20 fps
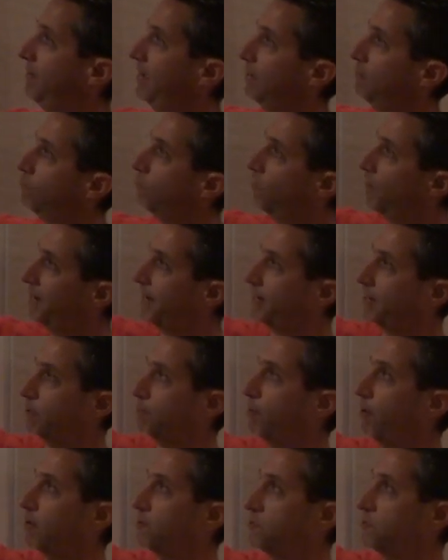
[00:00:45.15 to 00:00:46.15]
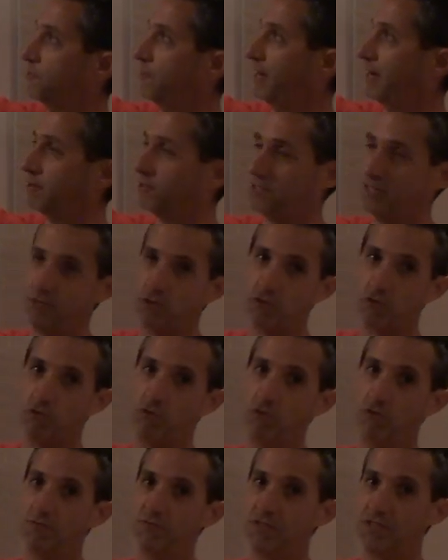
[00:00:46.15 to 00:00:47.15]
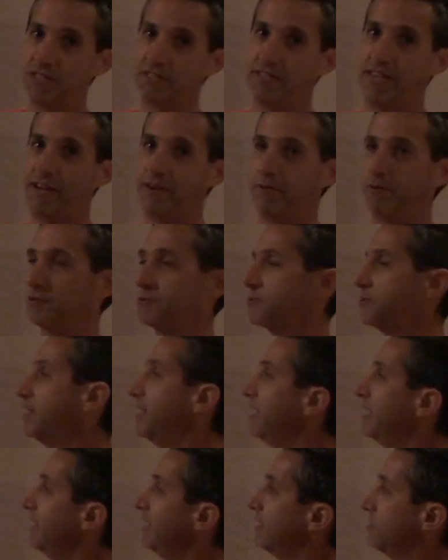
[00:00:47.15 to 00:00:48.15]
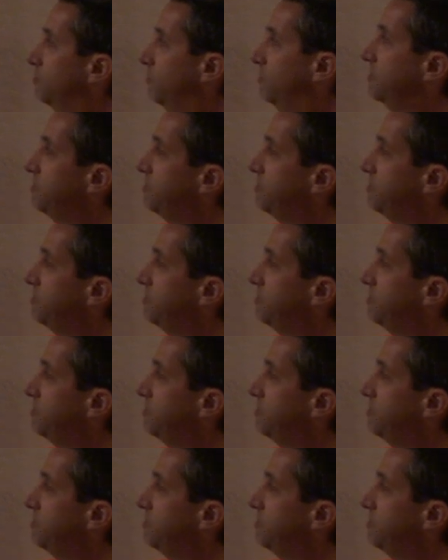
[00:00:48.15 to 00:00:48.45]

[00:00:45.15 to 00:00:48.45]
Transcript: a one acre parcel there. So it's a total of six acres. So it